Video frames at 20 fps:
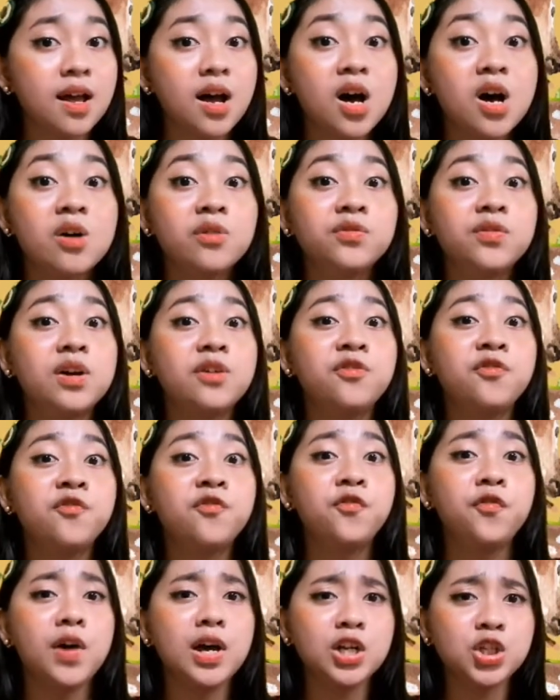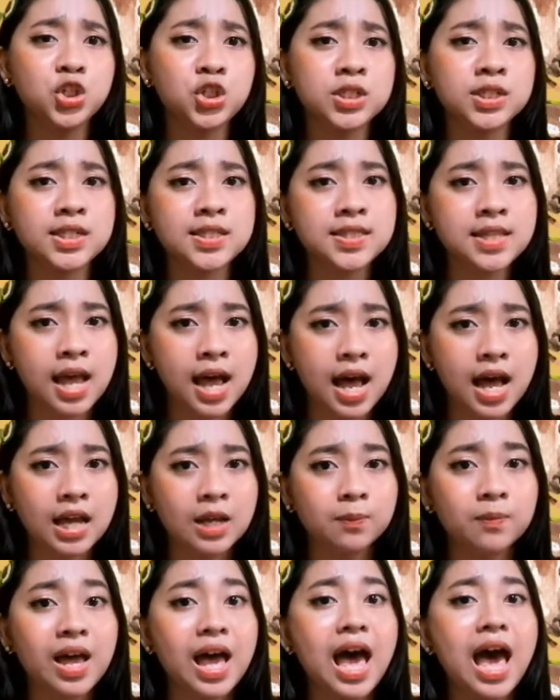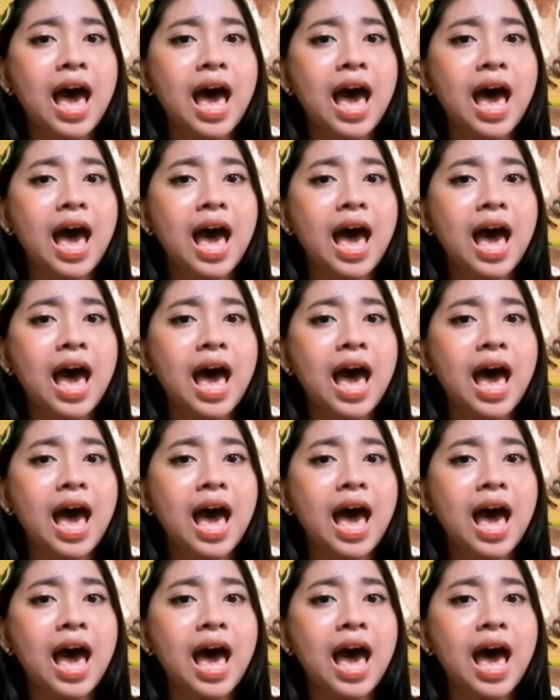of a functional type